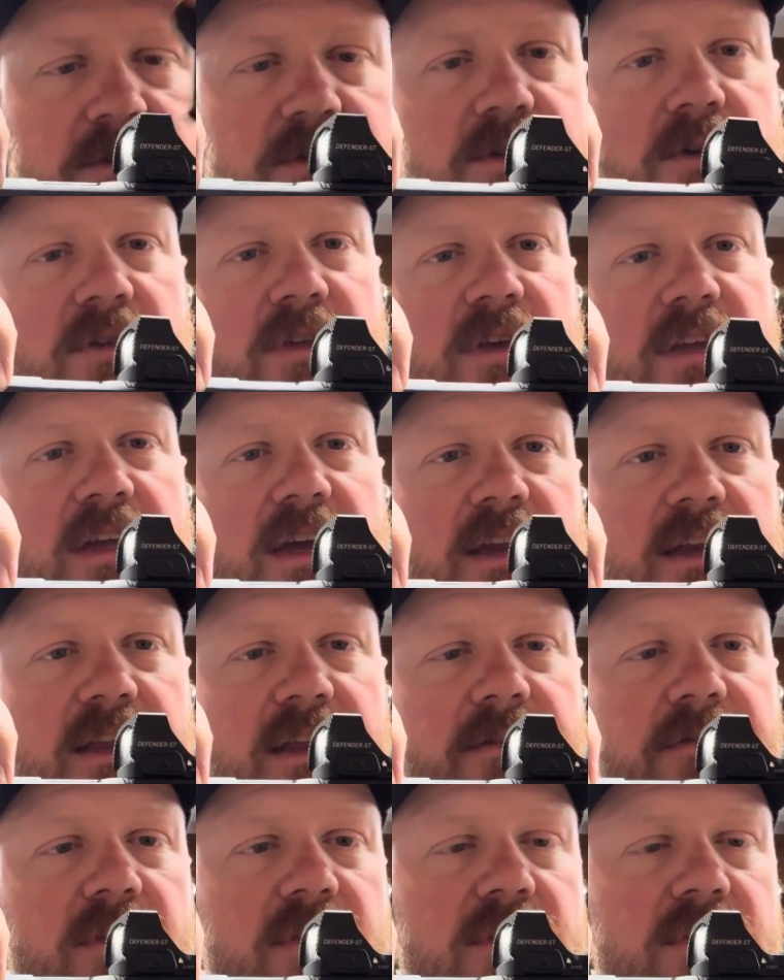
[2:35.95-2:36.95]
so they kind of
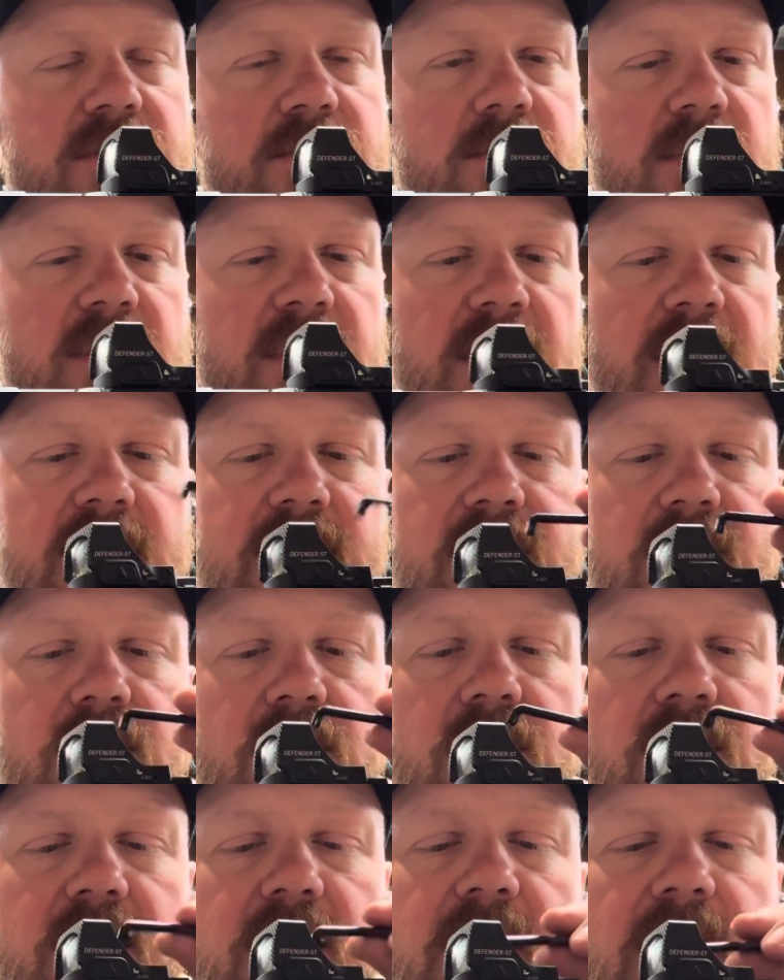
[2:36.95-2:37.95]
give you this one as a
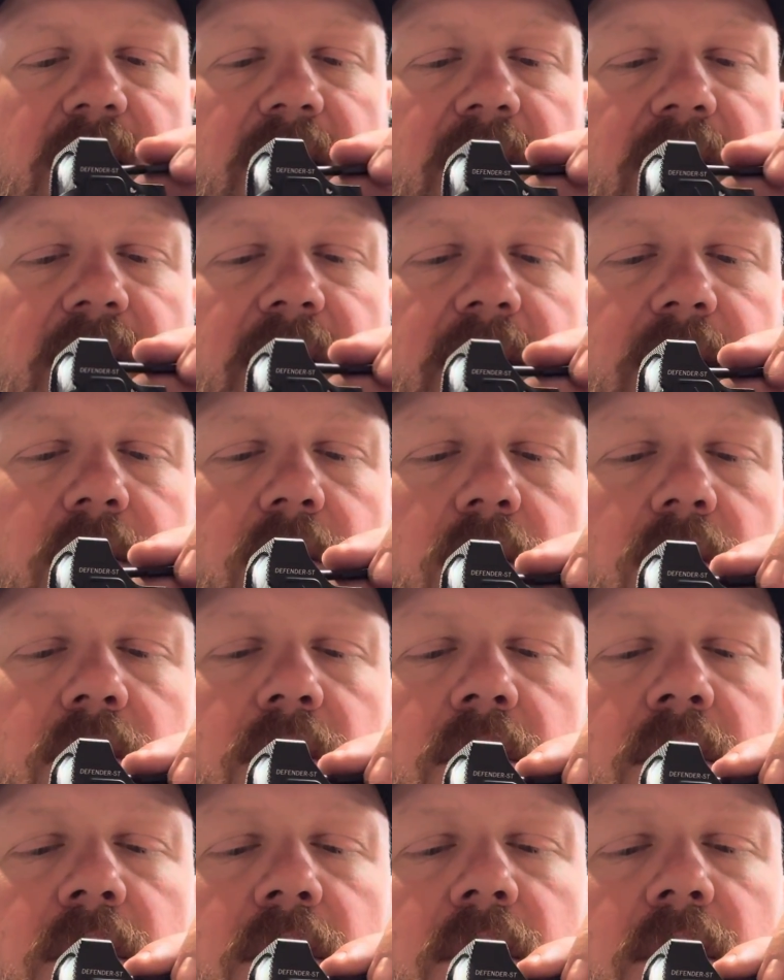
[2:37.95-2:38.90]
hook at an angle.